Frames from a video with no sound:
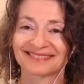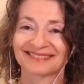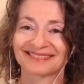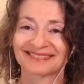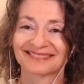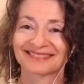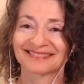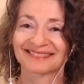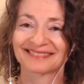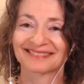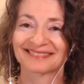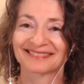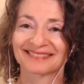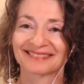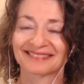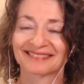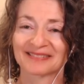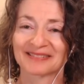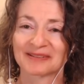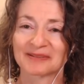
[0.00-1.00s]

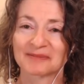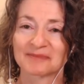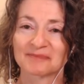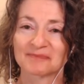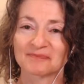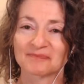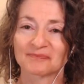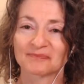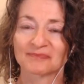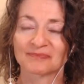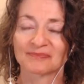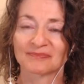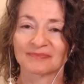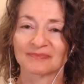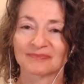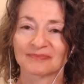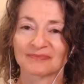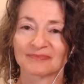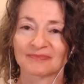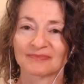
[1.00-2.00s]

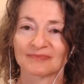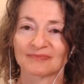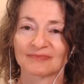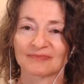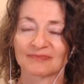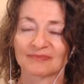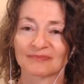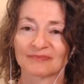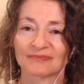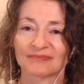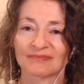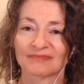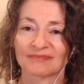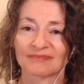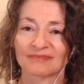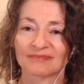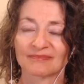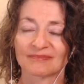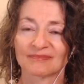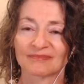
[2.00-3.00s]

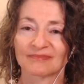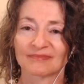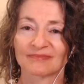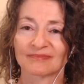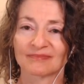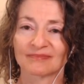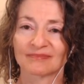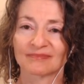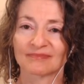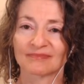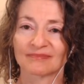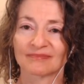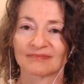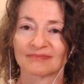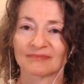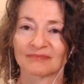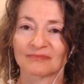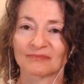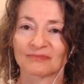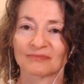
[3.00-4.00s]

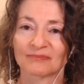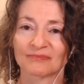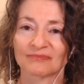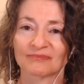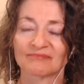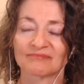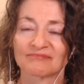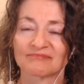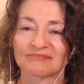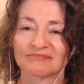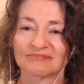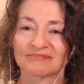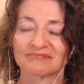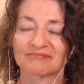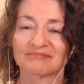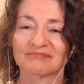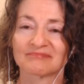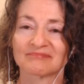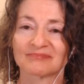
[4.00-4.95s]
[no speech]